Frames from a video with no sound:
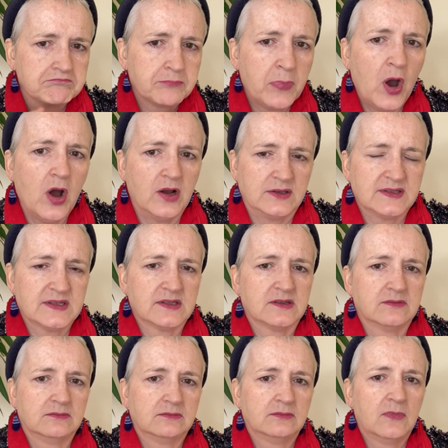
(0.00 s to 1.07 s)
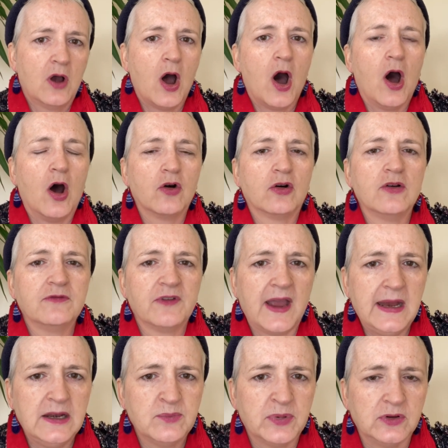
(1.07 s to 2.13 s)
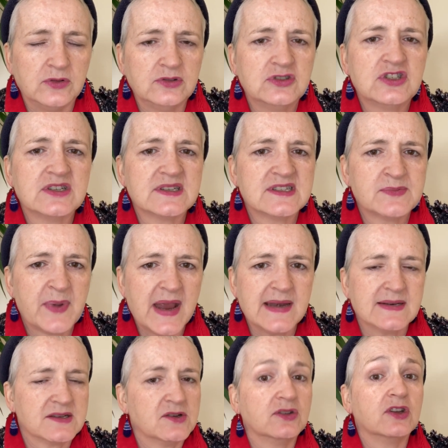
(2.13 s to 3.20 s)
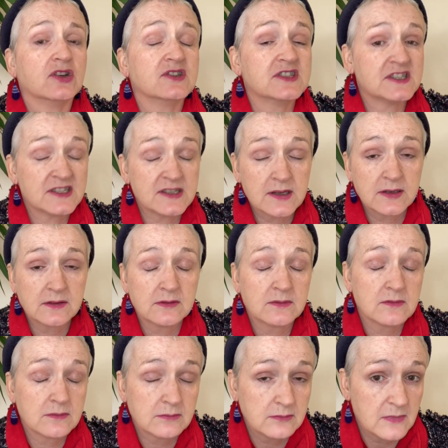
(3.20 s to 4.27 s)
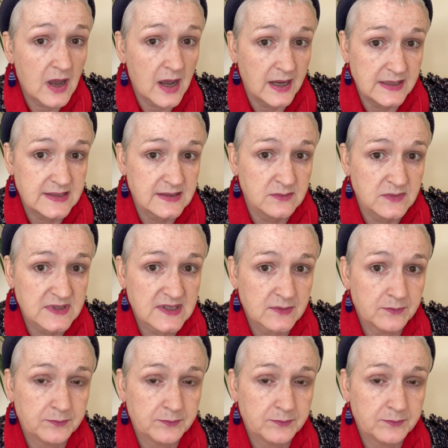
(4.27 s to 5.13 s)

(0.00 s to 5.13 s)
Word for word: pots are available to spend on those items.